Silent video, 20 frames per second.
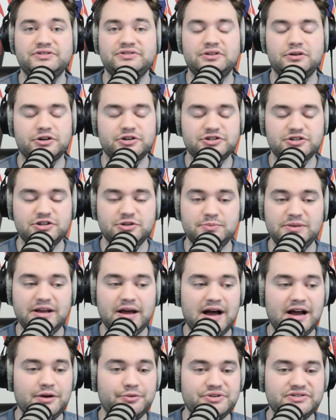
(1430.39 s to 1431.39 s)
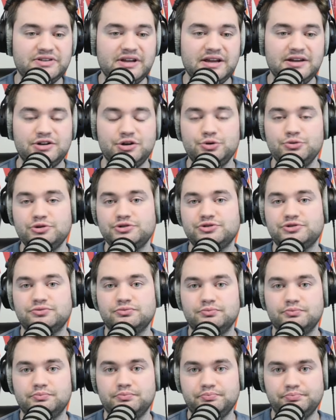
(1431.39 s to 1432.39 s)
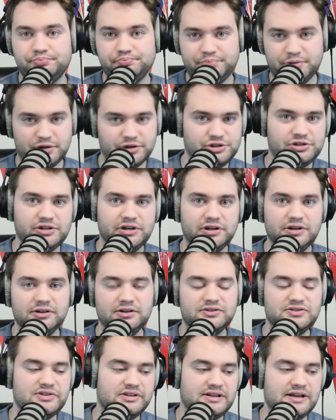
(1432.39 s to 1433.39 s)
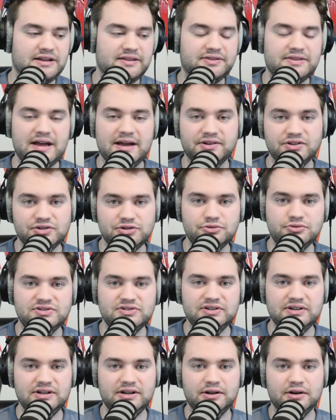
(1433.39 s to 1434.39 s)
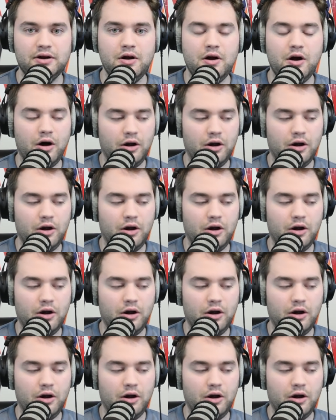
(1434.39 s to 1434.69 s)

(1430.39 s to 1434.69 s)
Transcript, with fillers: or excuse me, Iowa State, who is pushing to get that two seed